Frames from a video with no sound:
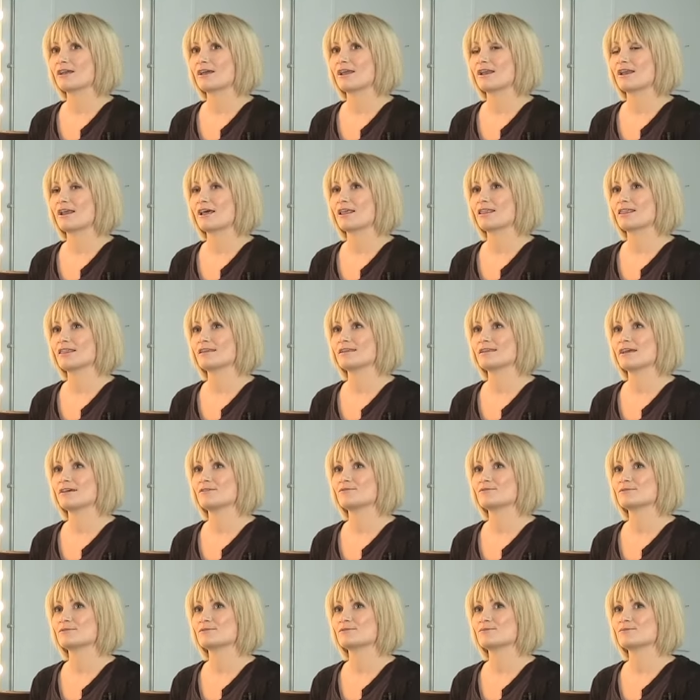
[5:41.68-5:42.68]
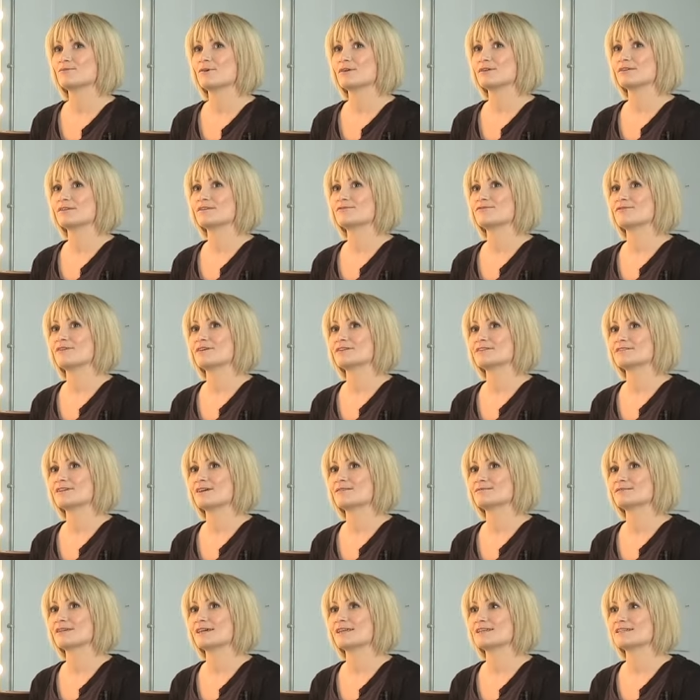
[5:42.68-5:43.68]
and I think it was one of the first
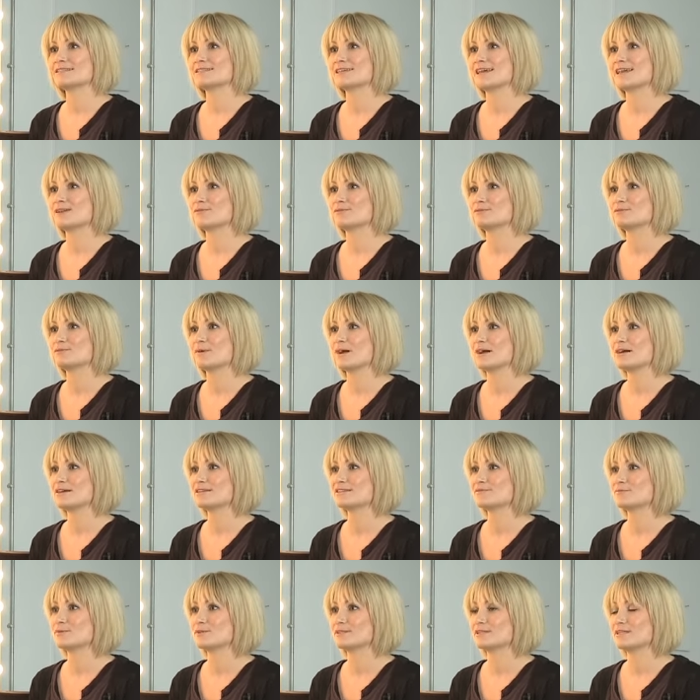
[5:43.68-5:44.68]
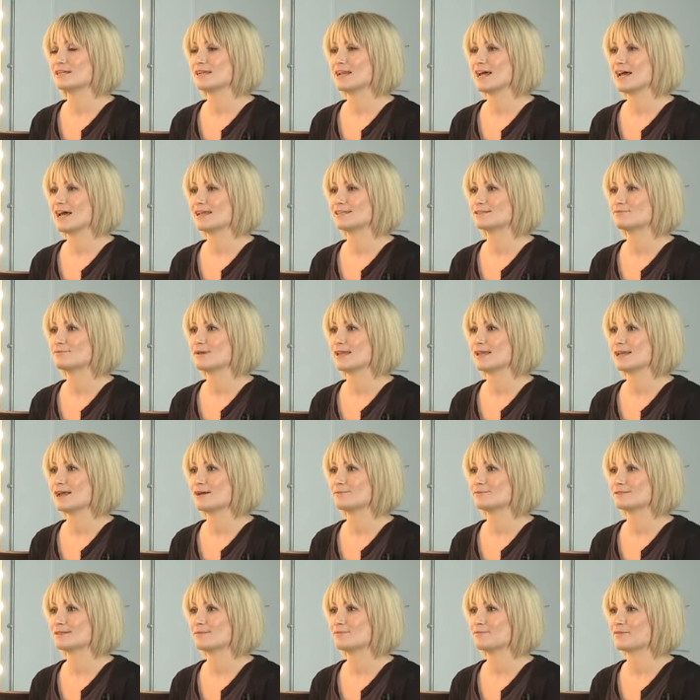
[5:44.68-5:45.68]
times I had a date with my husband, and I had to make
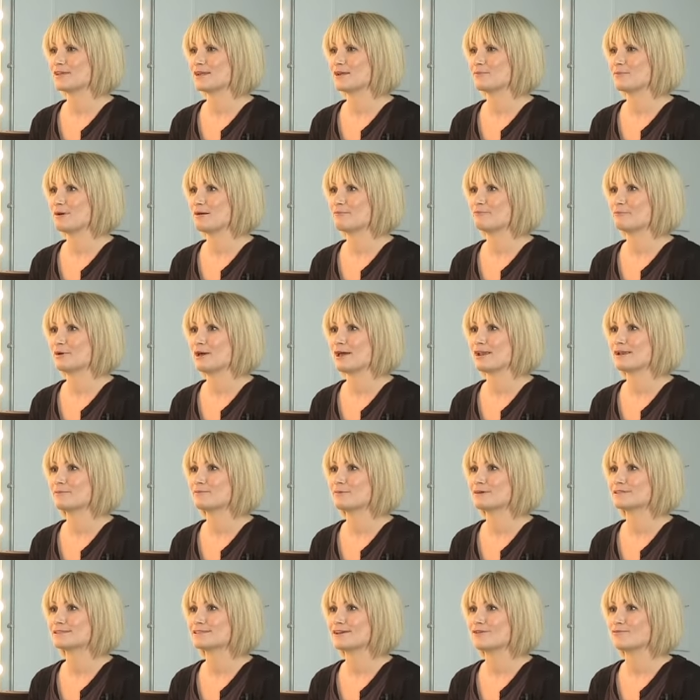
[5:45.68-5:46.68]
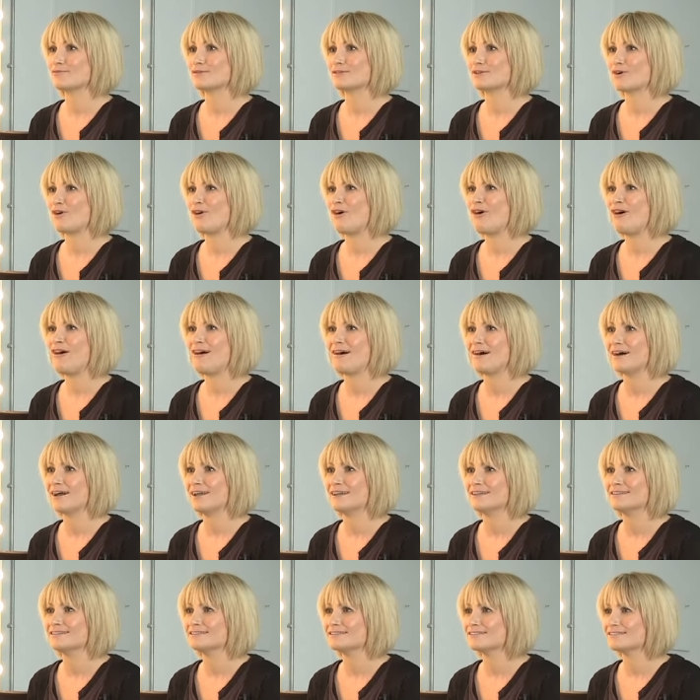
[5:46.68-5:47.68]
up something about burning myself with the hot
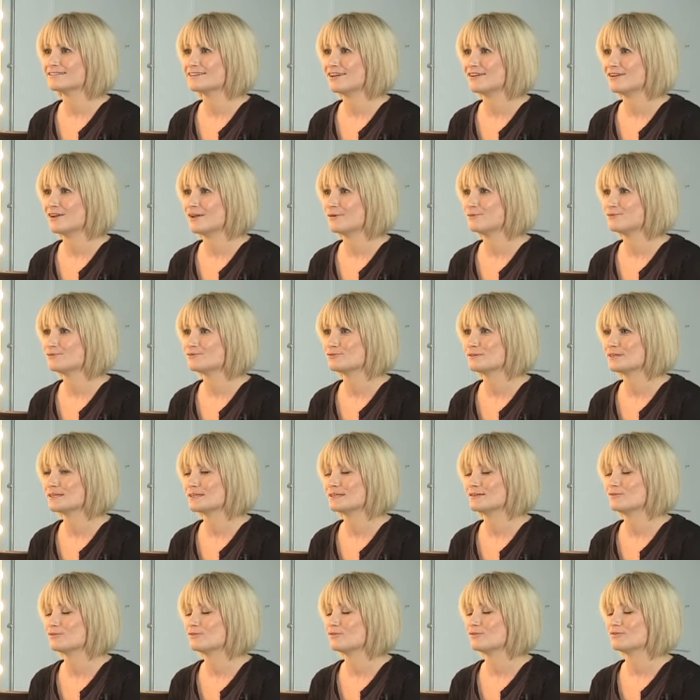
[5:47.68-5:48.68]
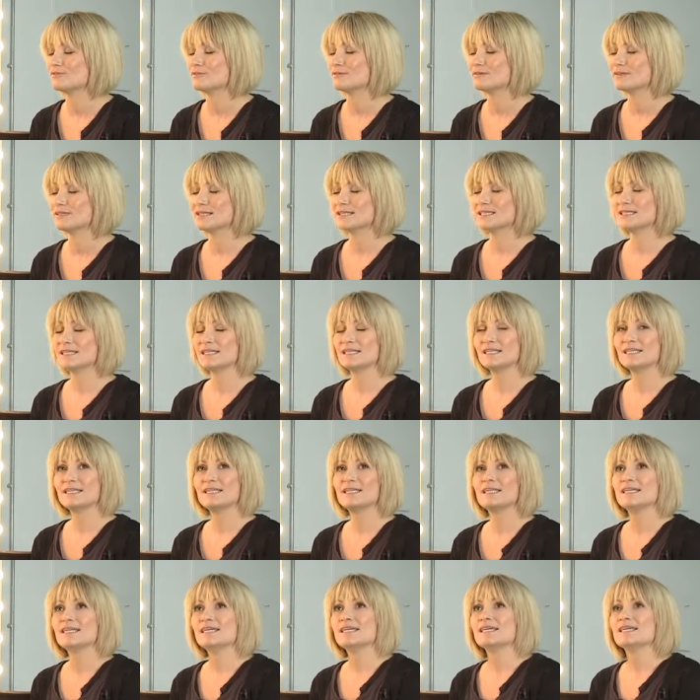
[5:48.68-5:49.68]
irons. I don't know, it was really awful.
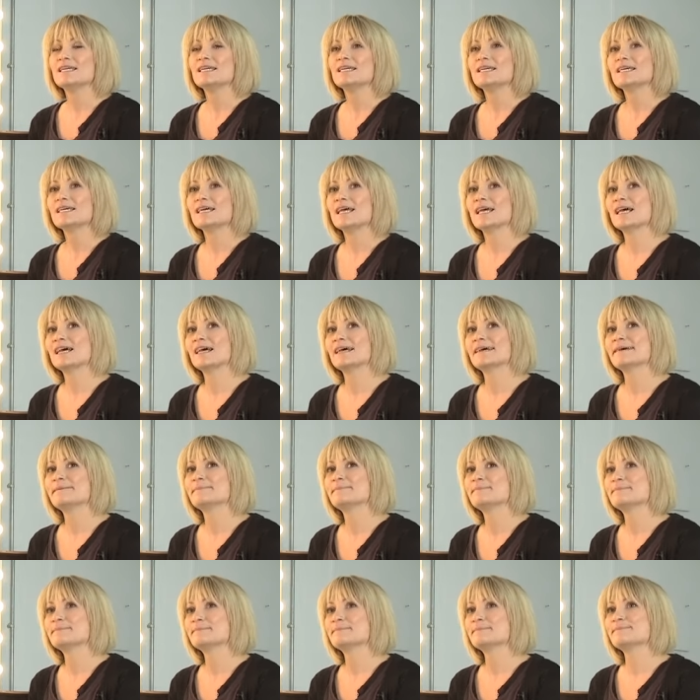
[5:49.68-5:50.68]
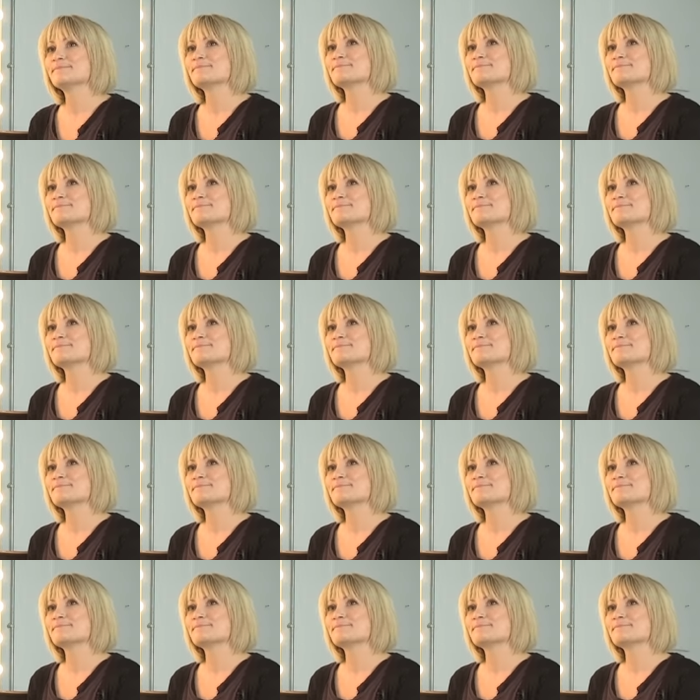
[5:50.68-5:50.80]
Um,